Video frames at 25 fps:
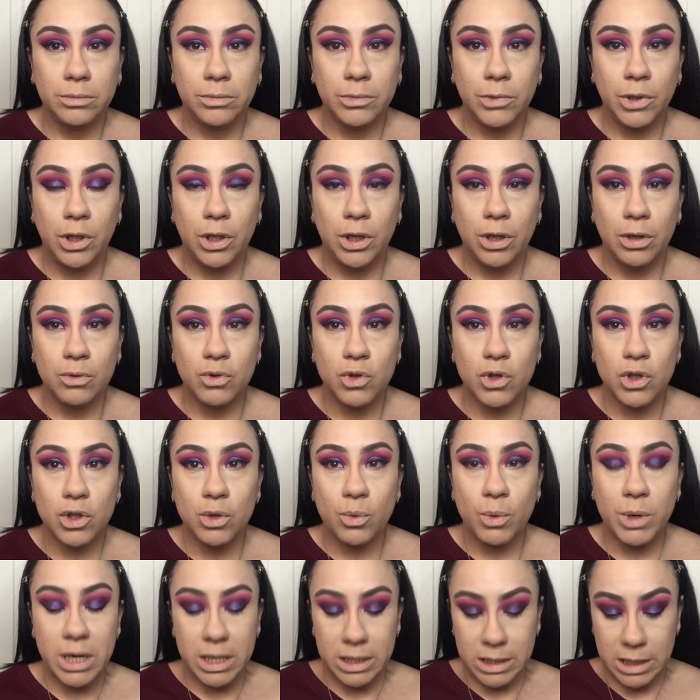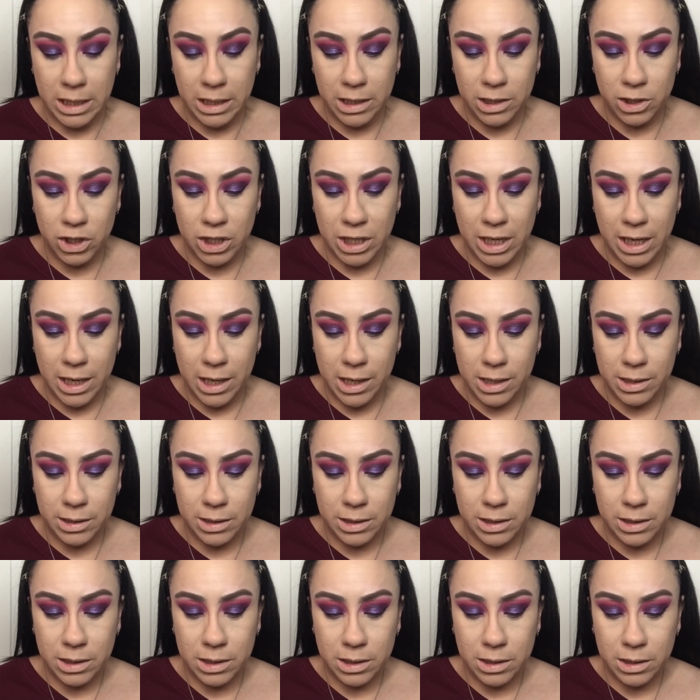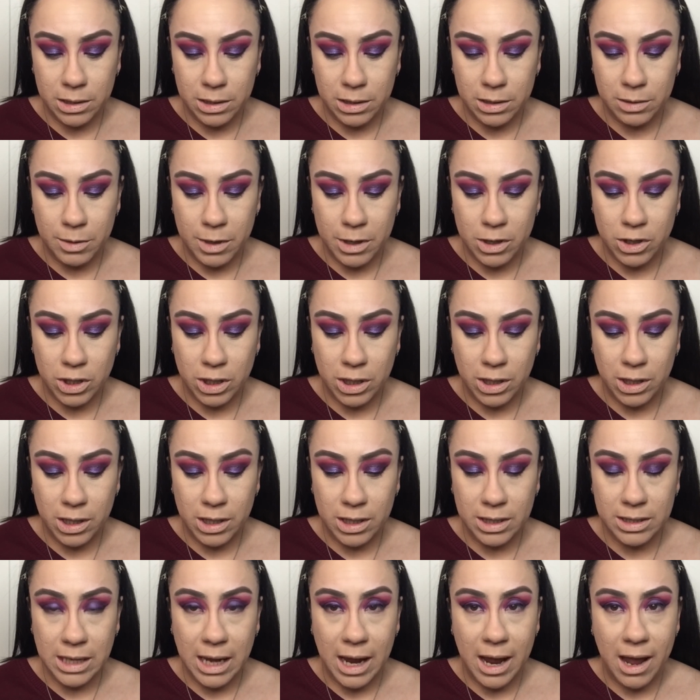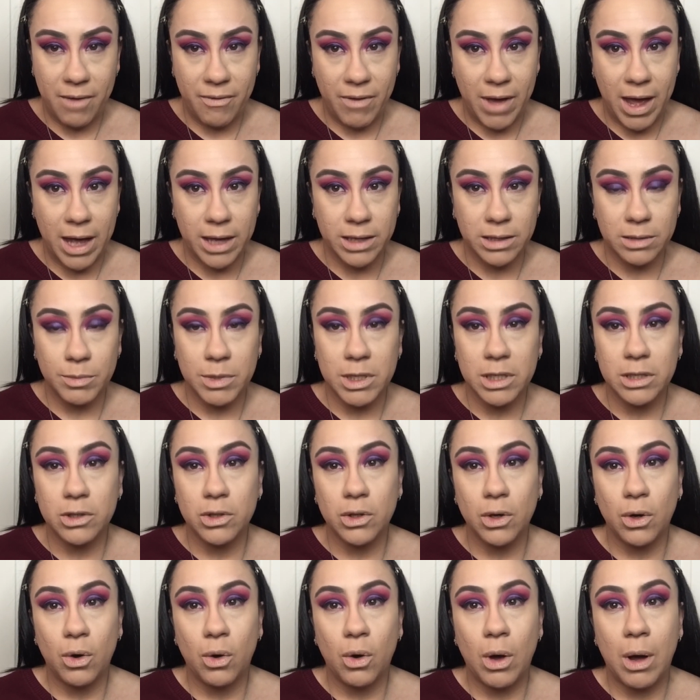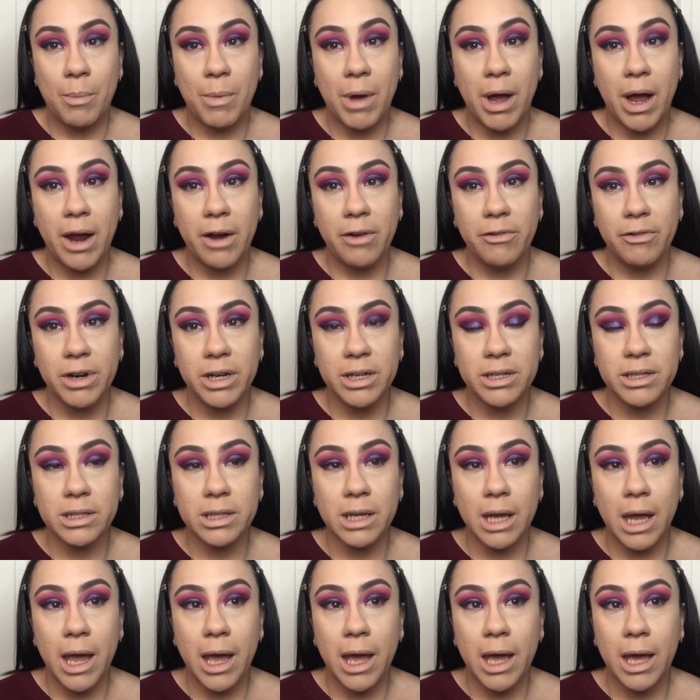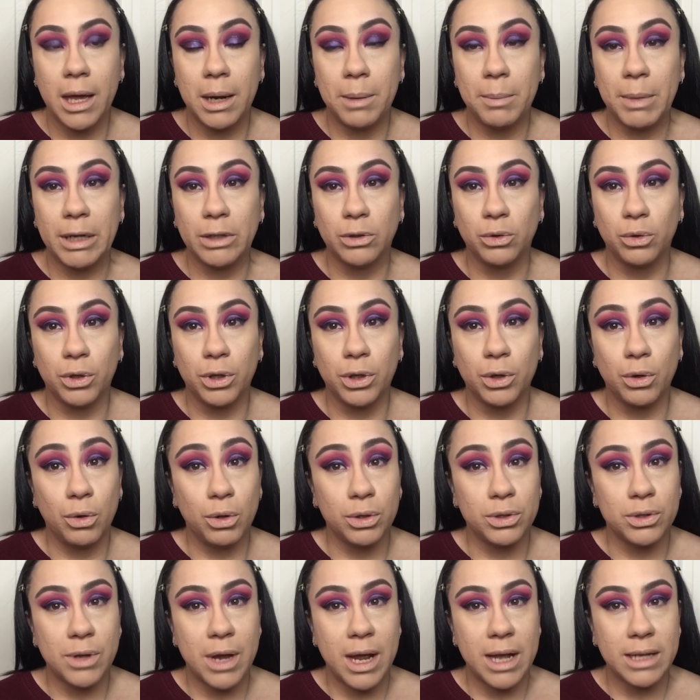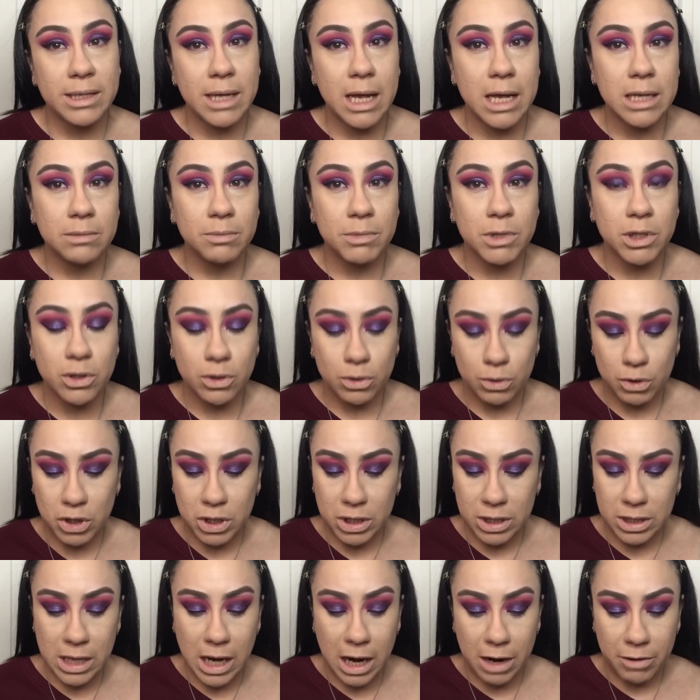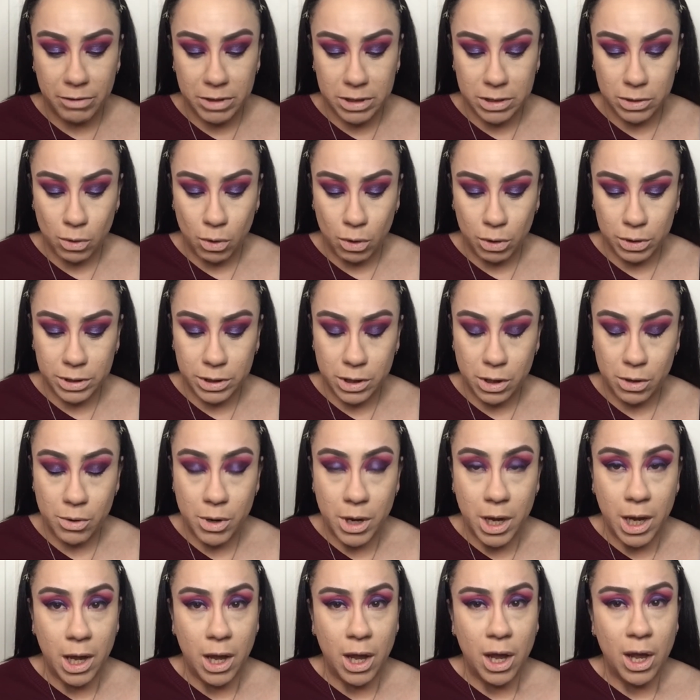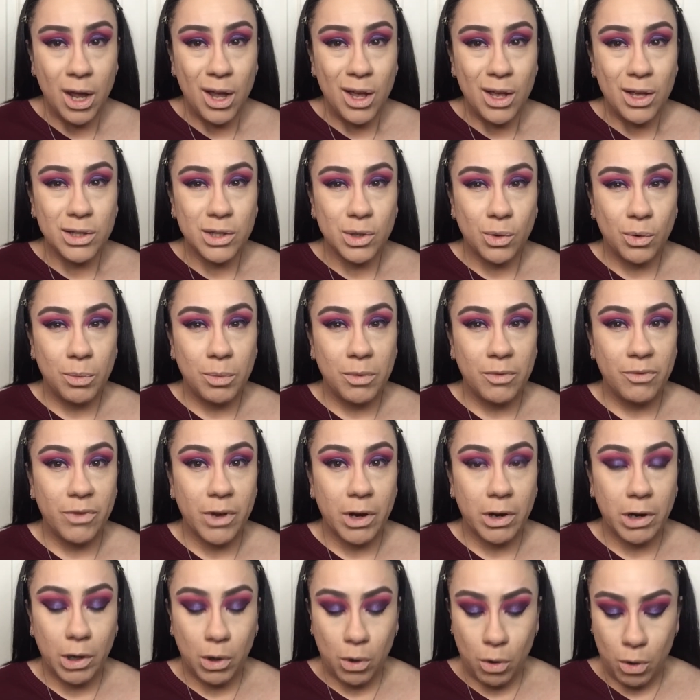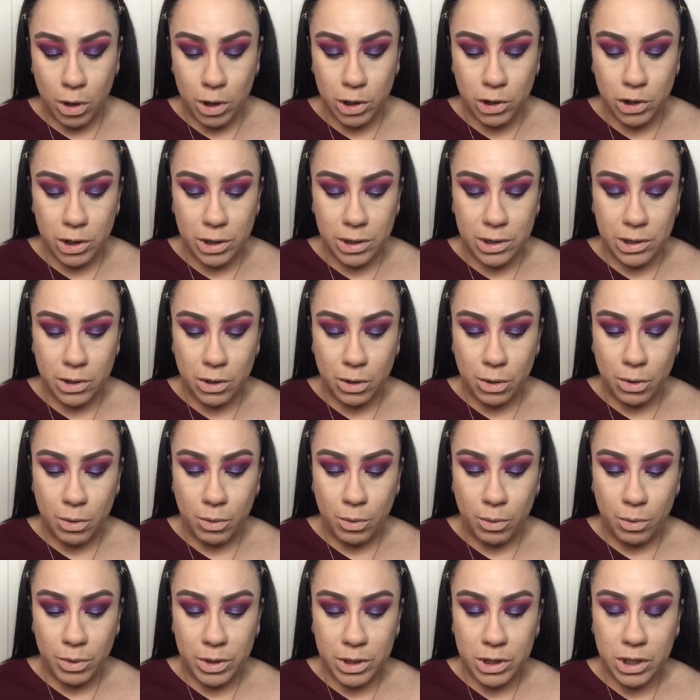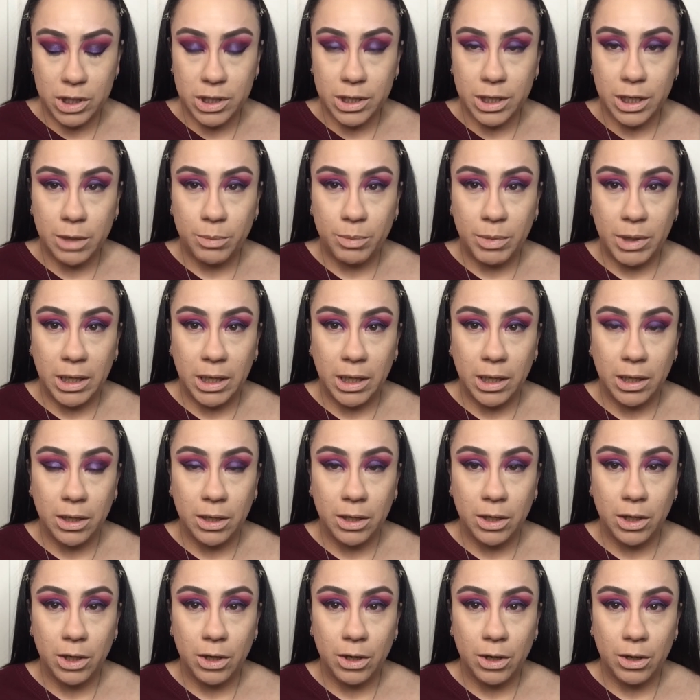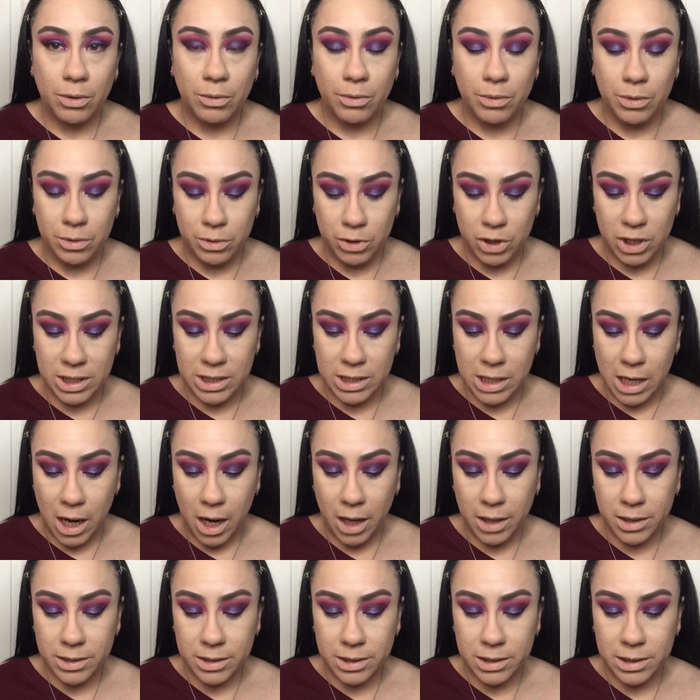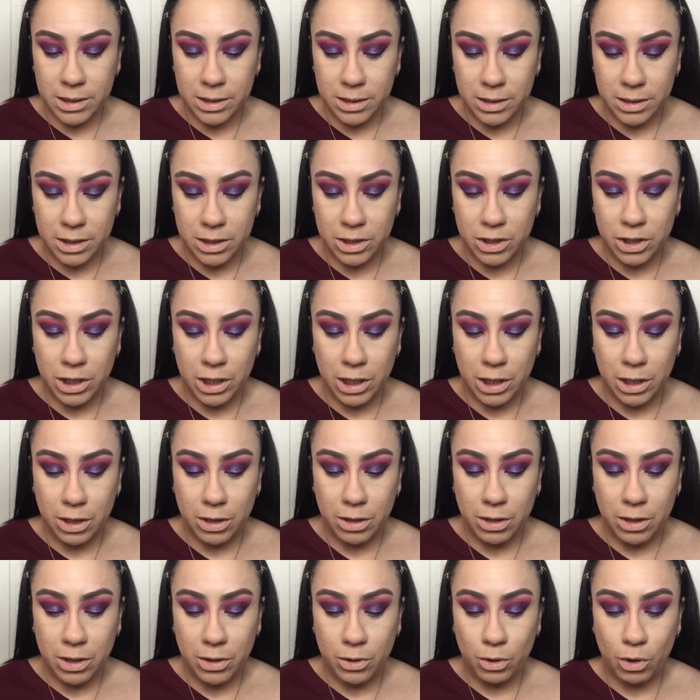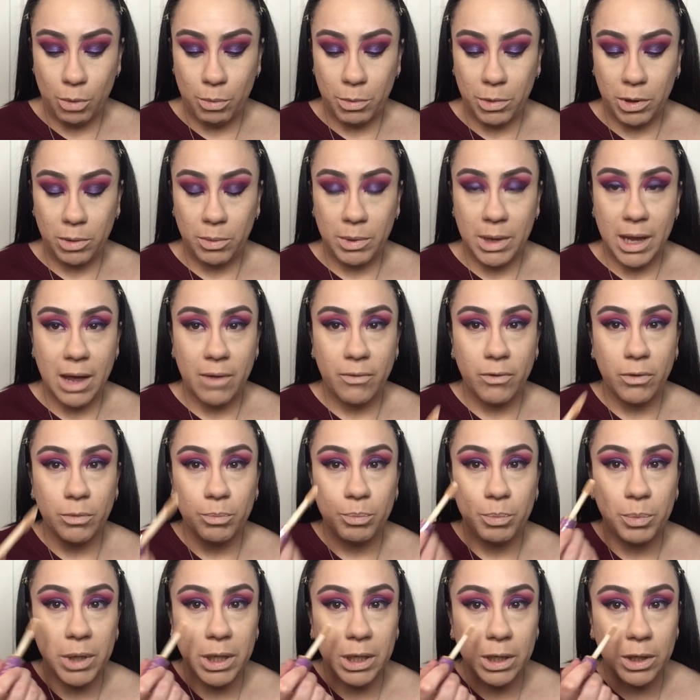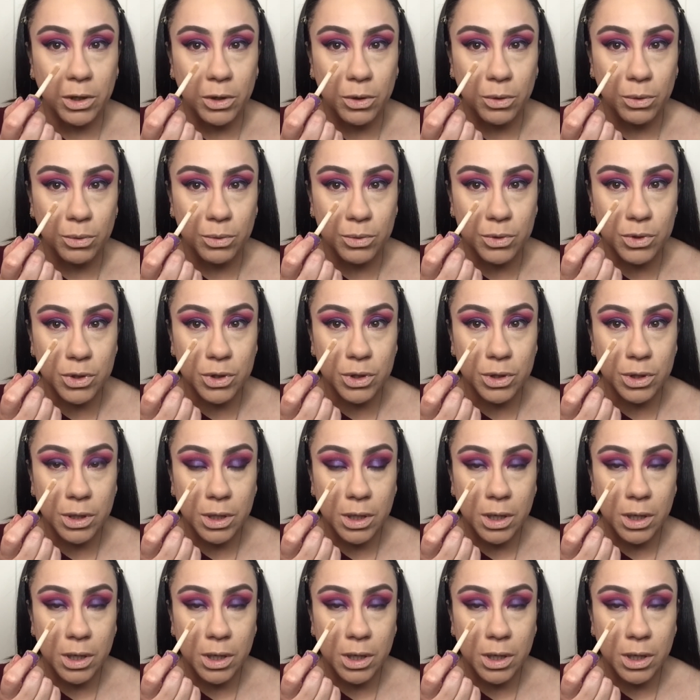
you know, just don't want to take a chance, especially because I have asthma, so I'm high risk, and my daughter also has asthma, so she's high risk also. So we've been very cautious. So it's just going to be, you know, just us this year. Normally we have a big, huge